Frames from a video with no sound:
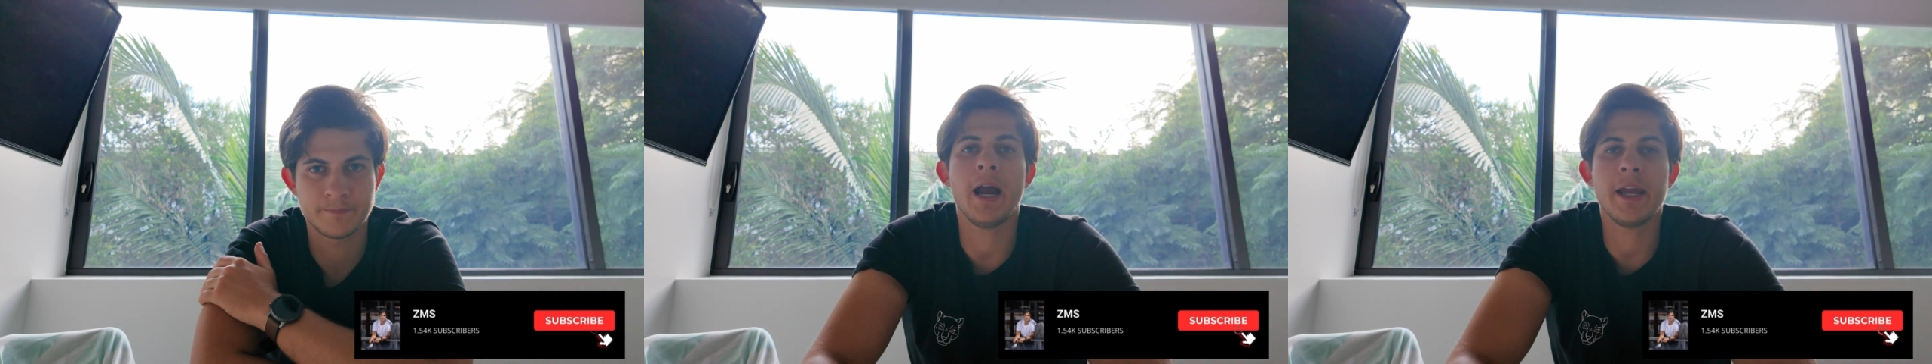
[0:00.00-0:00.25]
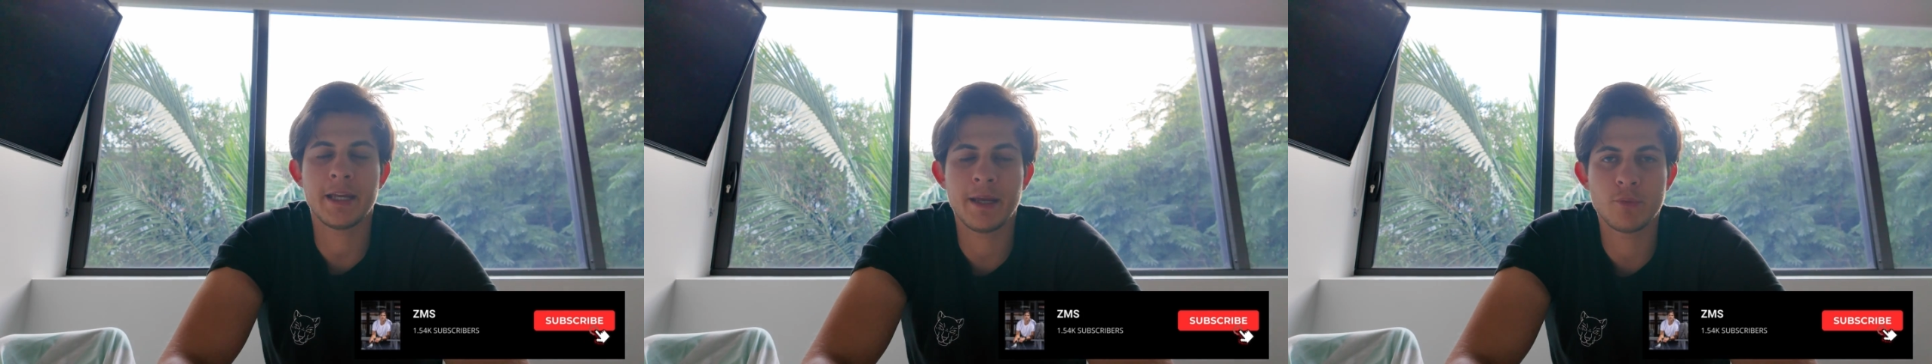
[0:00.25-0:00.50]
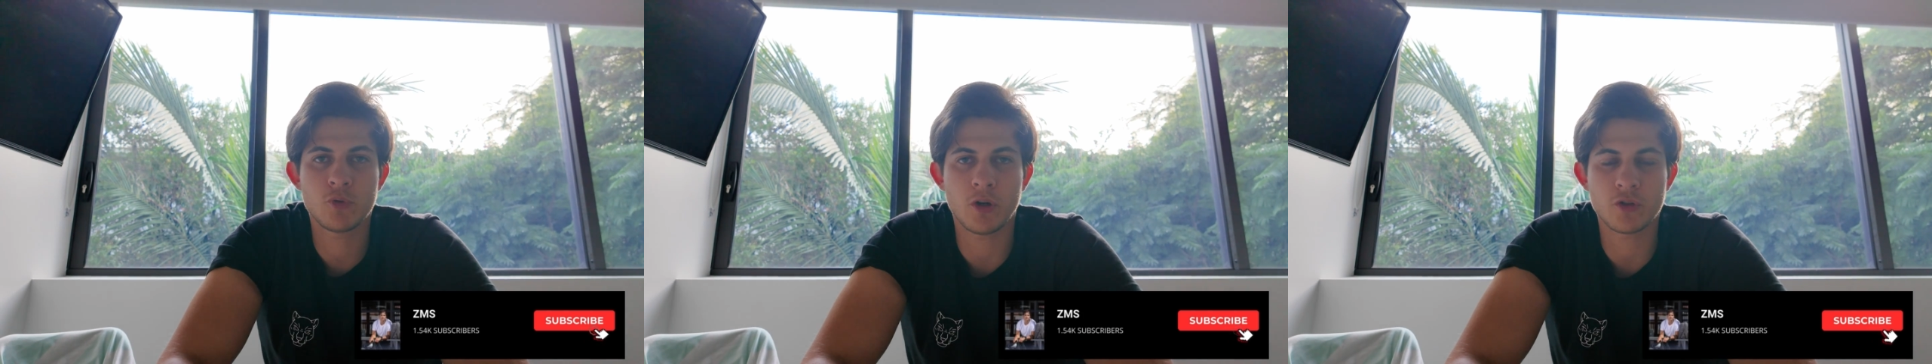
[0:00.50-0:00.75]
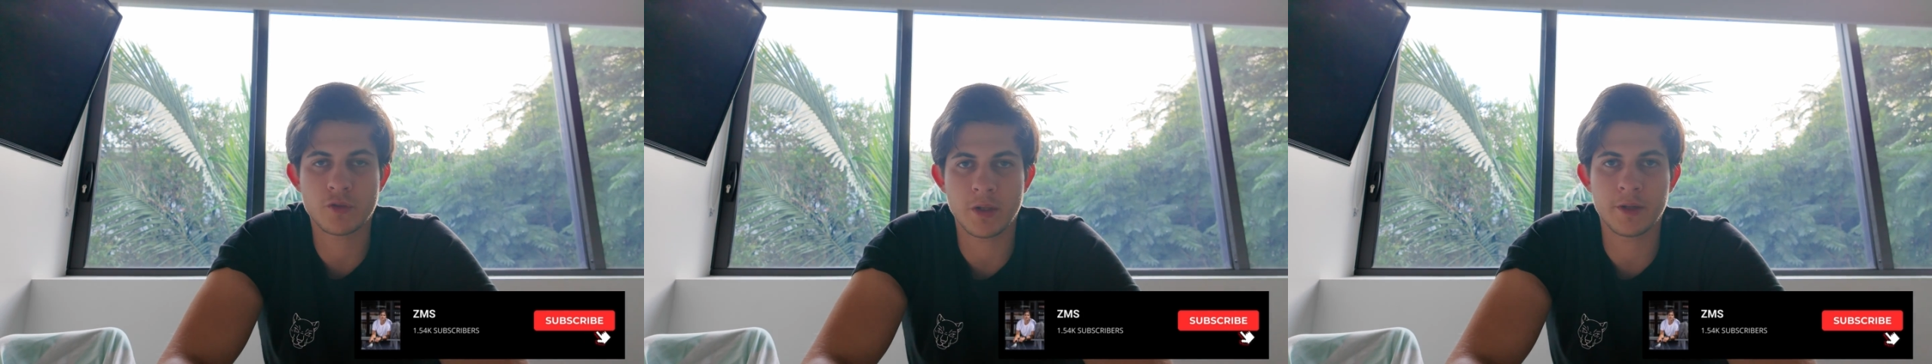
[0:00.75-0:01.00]
I came to
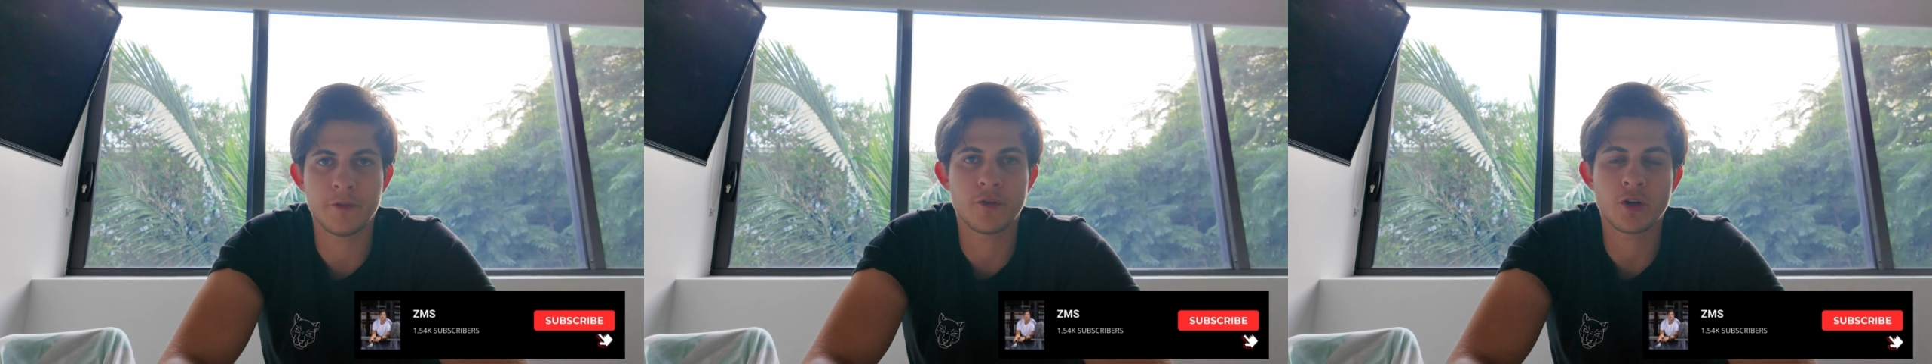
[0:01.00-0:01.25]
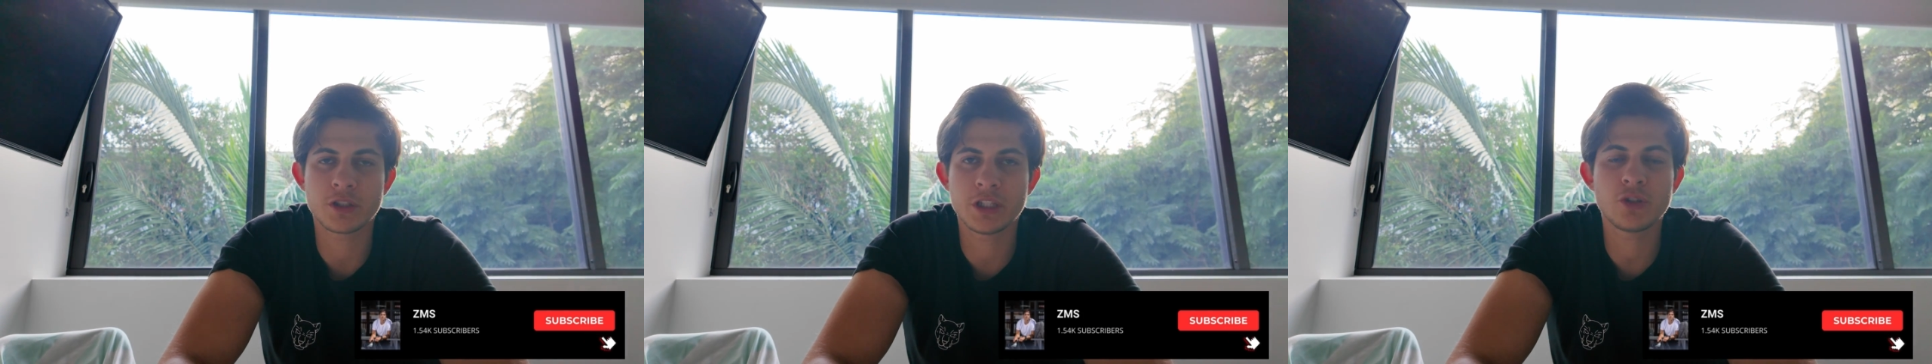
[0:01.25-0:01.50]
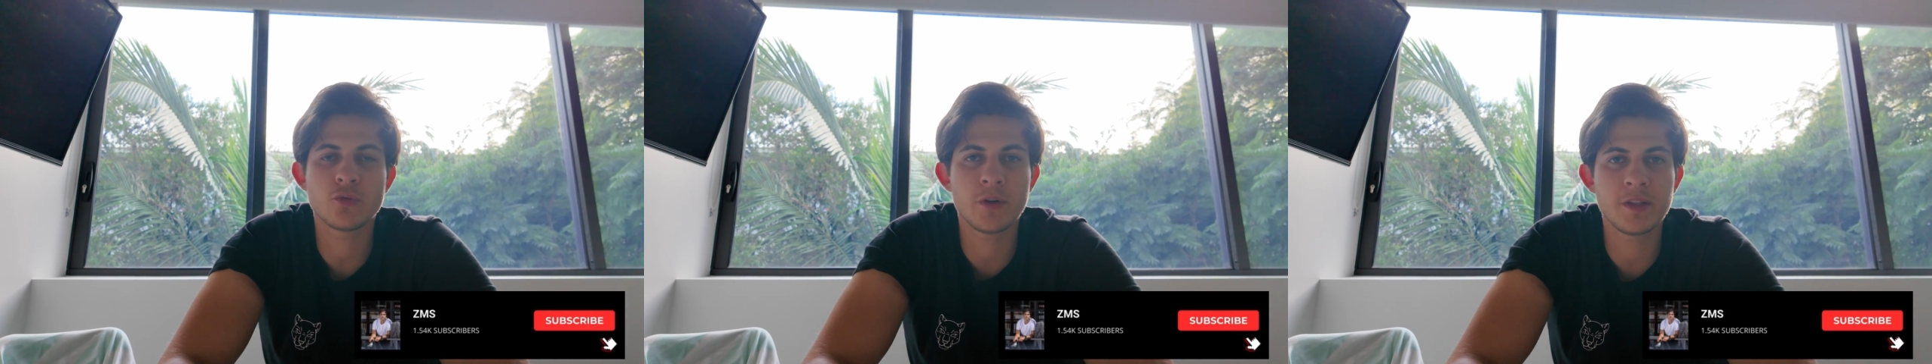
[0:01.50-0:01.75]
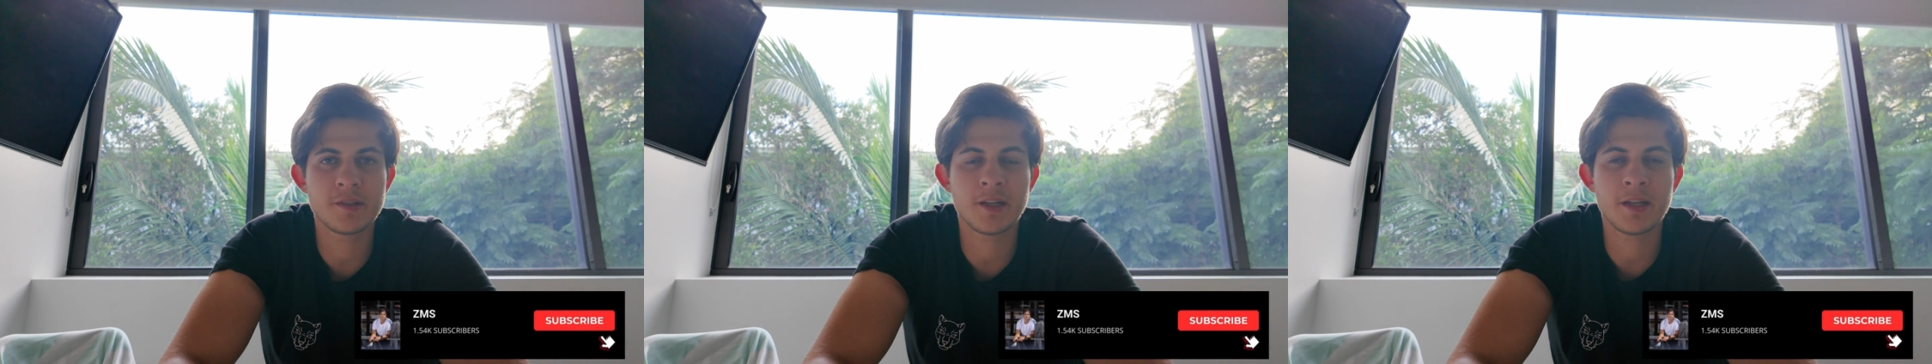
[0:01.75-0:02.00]
Australia for this
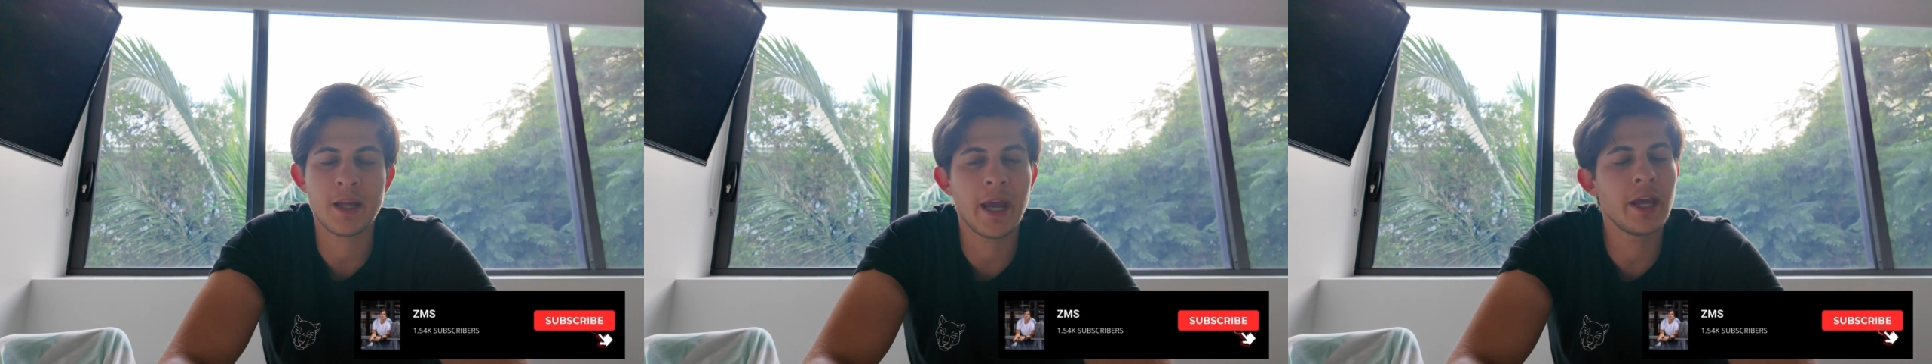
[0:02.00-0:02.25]
reason